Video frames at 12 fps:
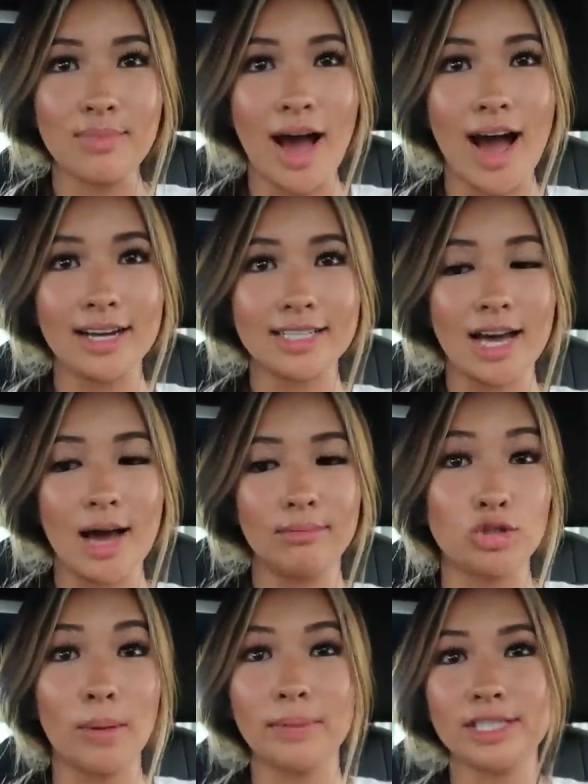packed up,
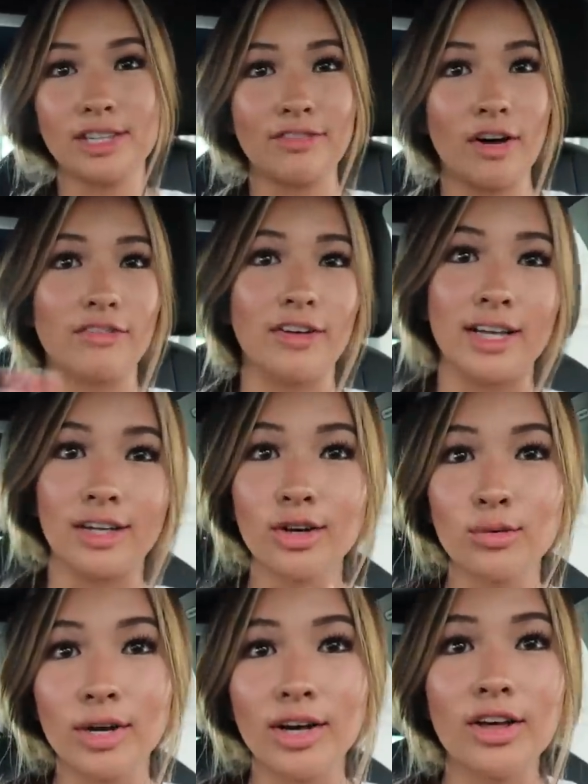dropping stuff off at
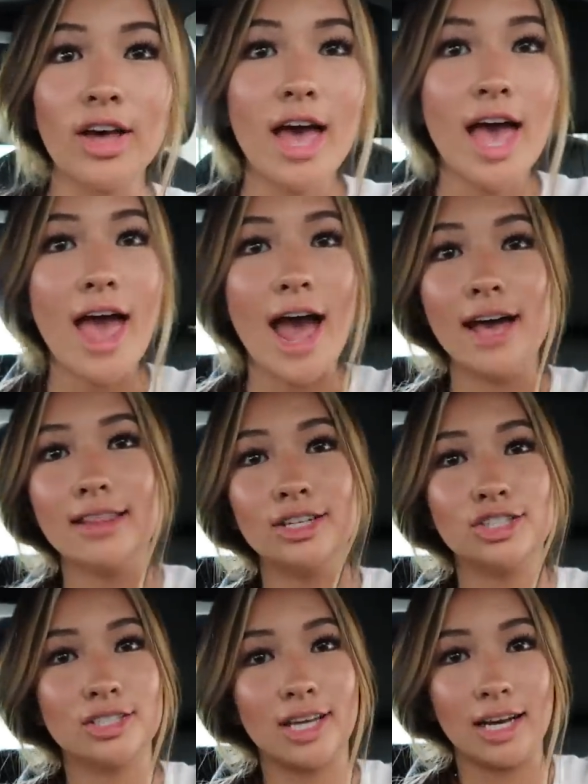Goodwill, and then
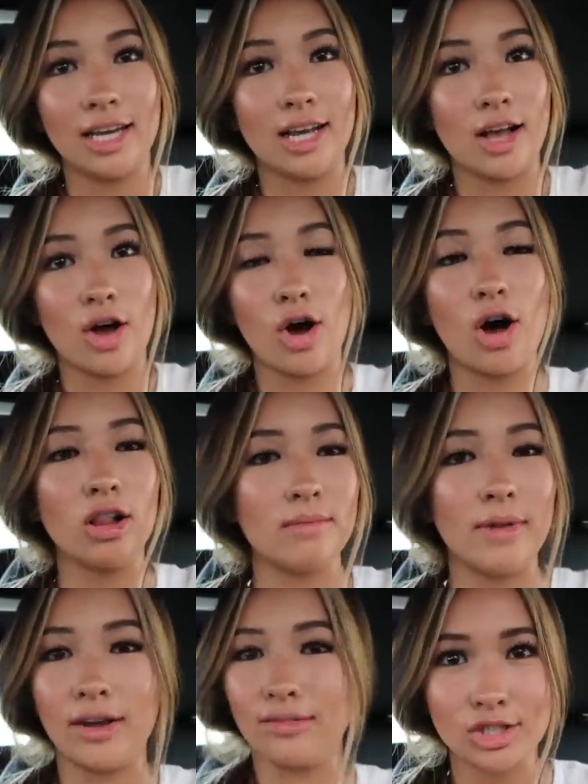just getting all of
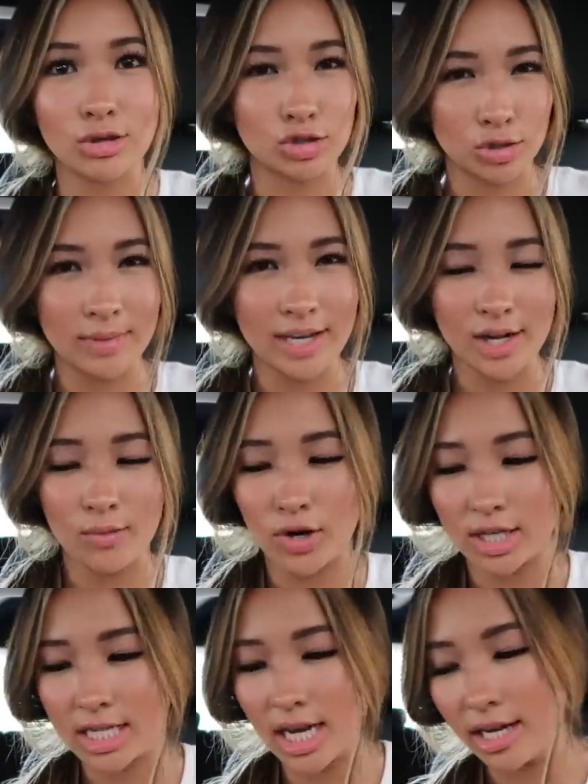my social media
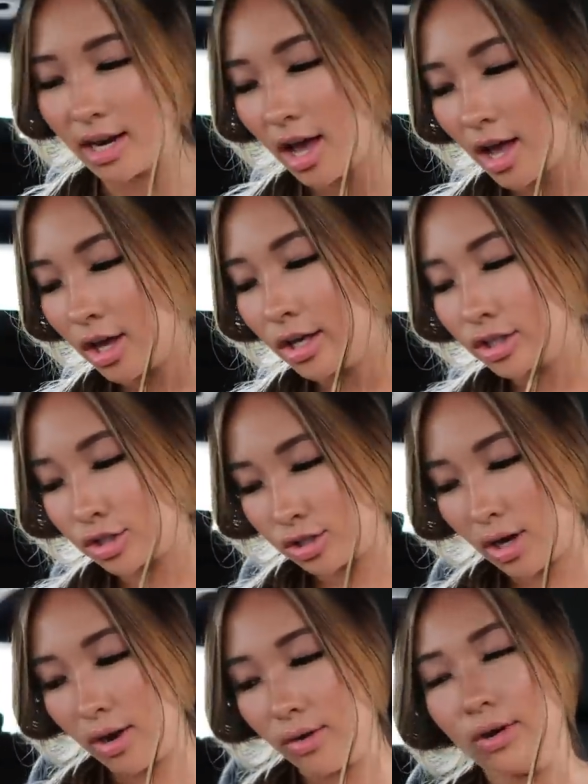work done.
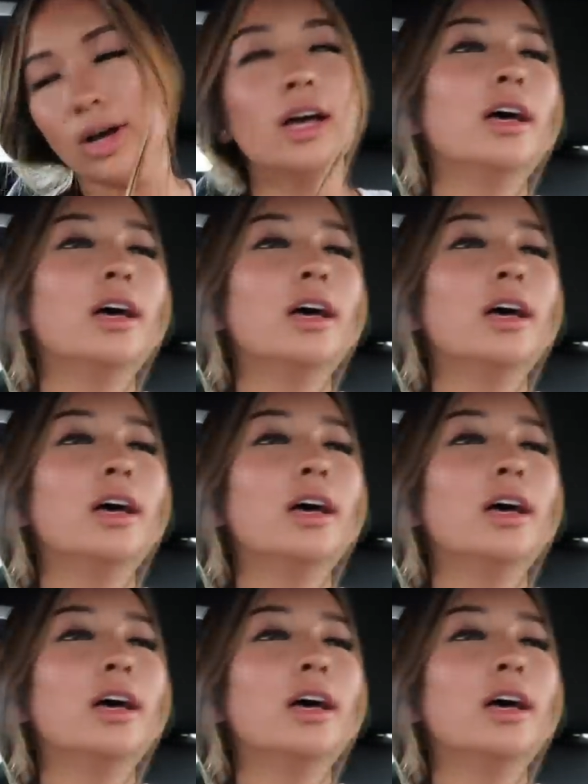So,